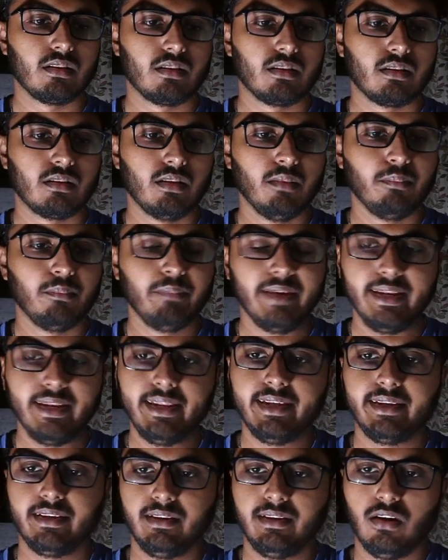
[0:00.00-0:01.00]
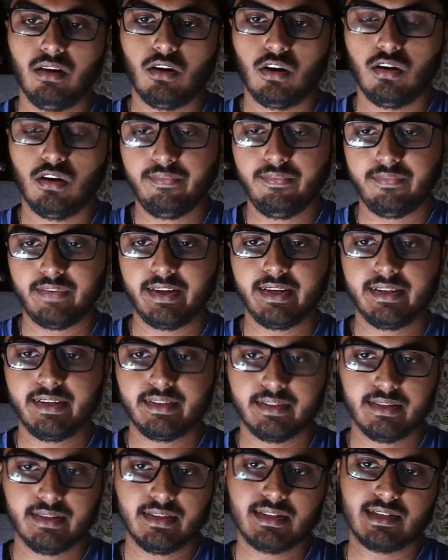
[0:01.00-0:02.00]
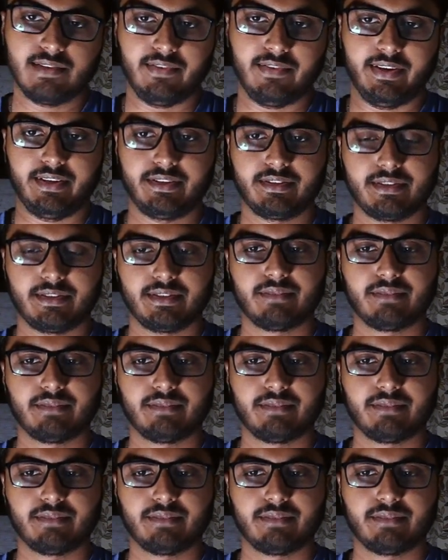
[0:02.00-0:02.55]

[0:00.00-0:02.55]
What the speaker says: the meaning of interest rates.